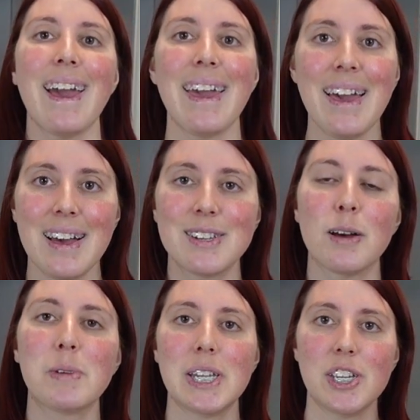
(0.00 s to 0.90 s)
And
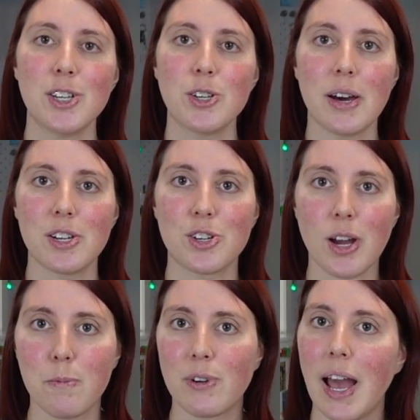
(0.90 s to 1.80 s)
I'm going to teach you how to
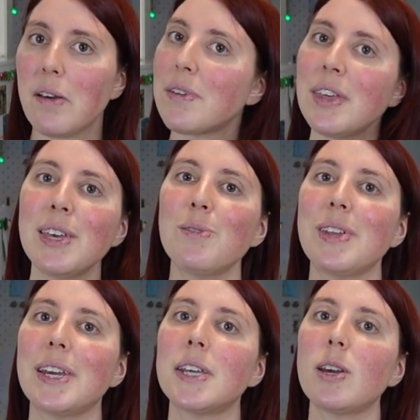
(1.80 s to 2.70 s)
shop for everything you
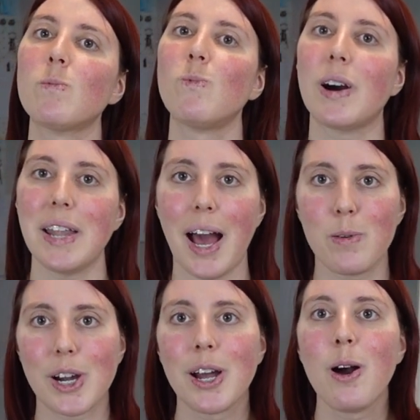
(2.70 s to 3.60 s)
need in 1
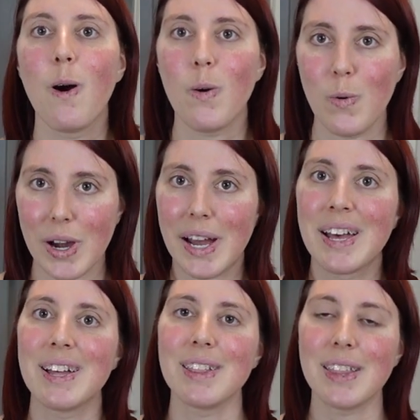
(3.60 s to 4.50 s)
hour or
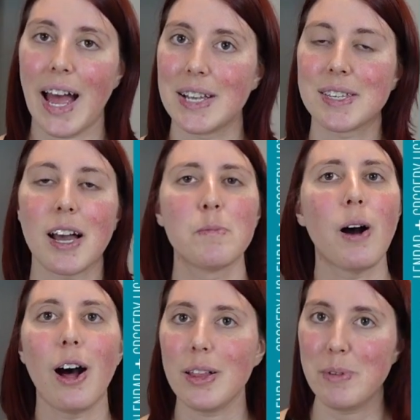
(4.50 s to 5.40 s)
less. I'm
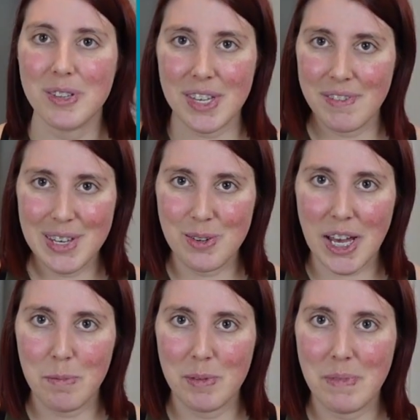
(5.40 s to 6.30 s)
all about saving you
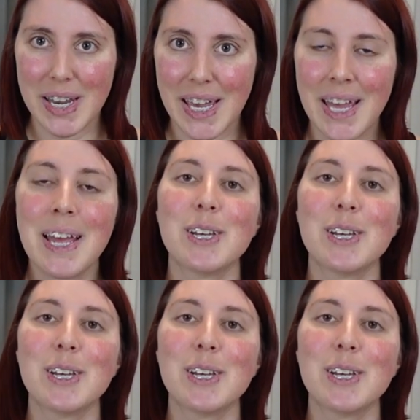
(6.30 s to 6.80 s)
time and money.